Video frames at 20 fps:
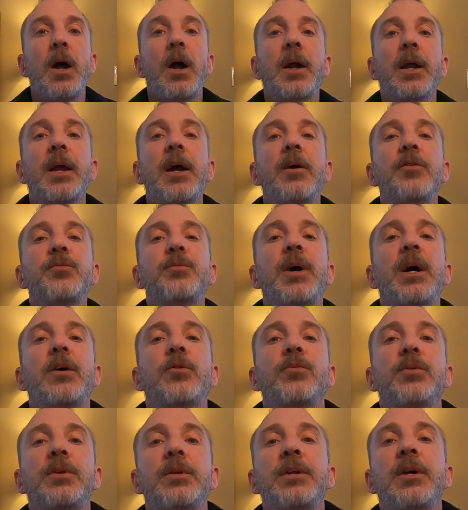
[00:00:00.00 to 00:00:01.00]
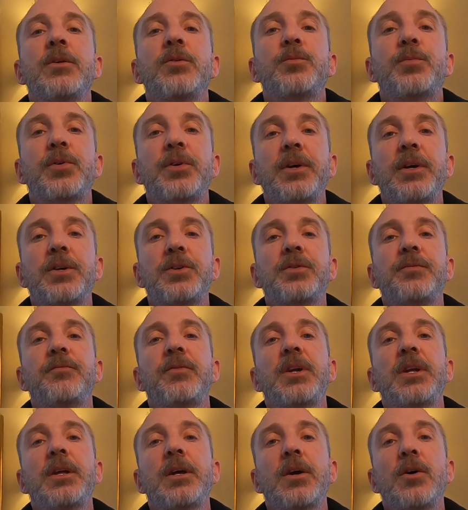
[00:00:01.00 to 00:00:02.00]
All right, guys, back with another prediction
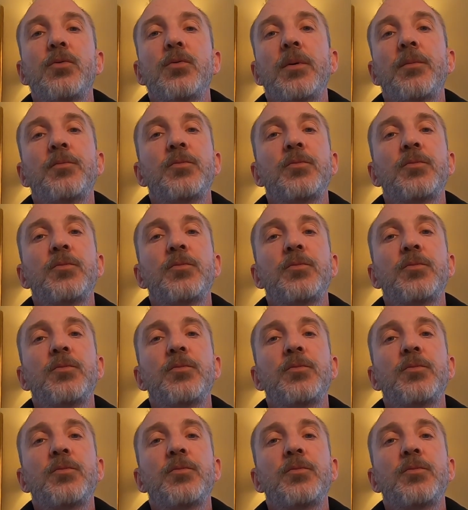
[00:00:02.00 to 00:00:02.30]
video.